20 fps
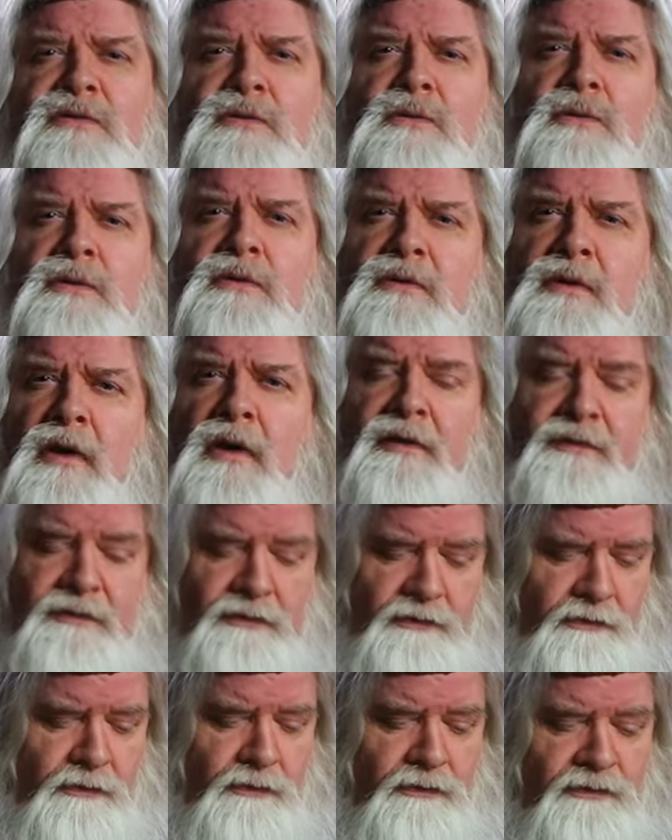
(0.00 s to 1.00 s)
you are not,
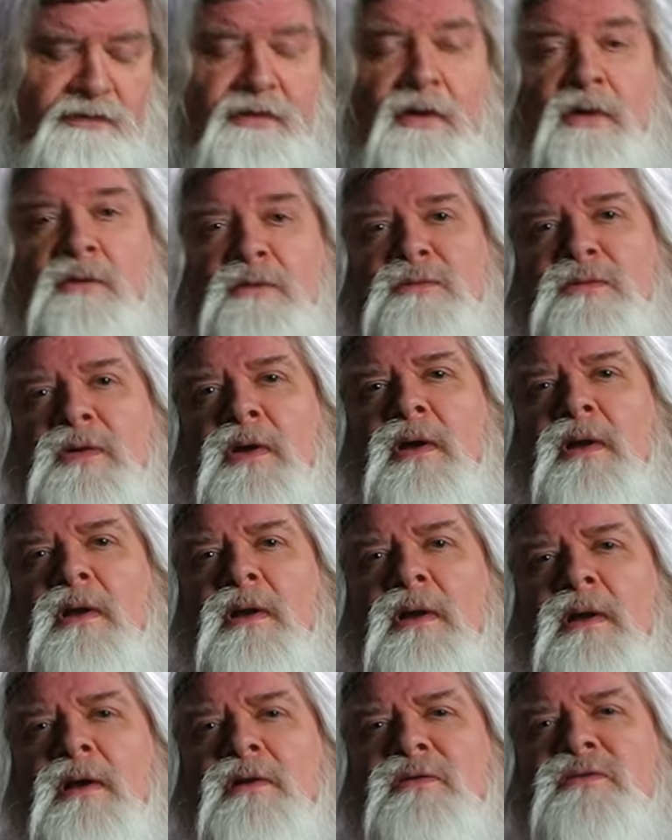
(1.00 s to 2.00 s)
yourself,
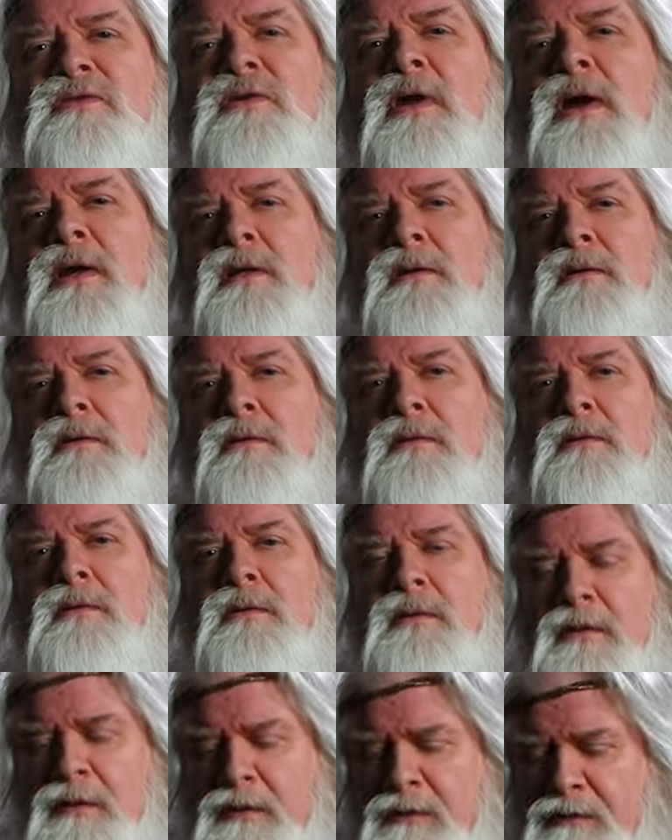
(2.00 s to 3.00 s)
a sidler,
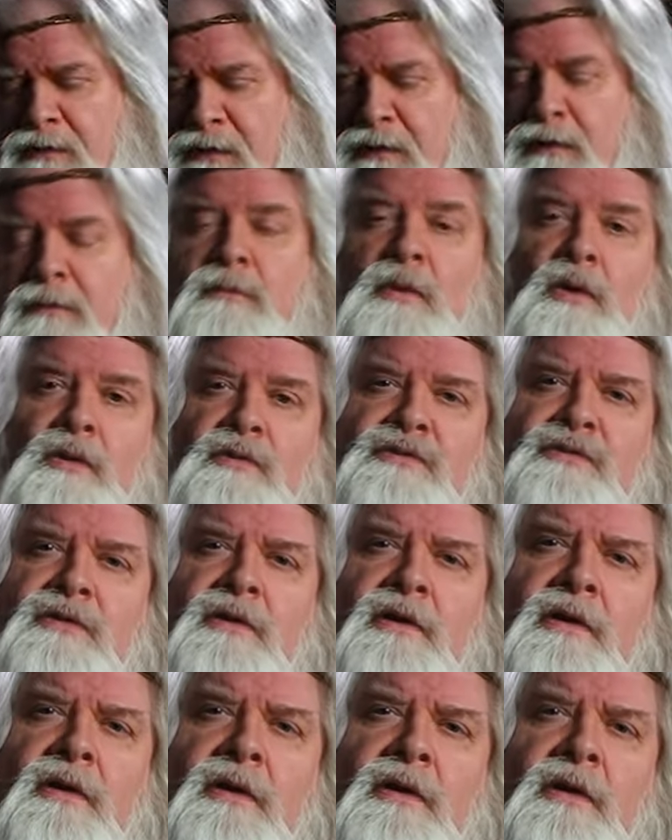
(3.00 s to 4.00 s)
the most
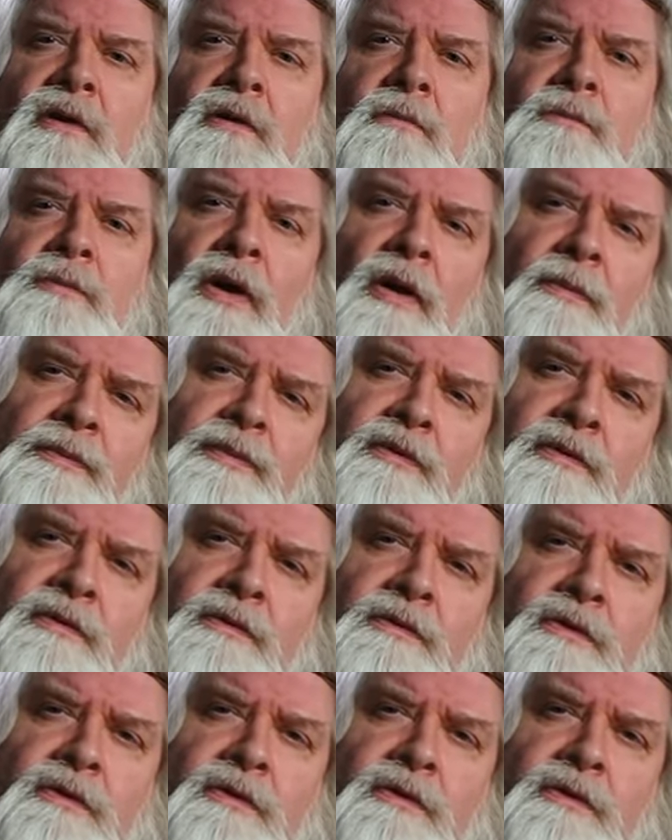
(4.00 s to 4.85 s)
popular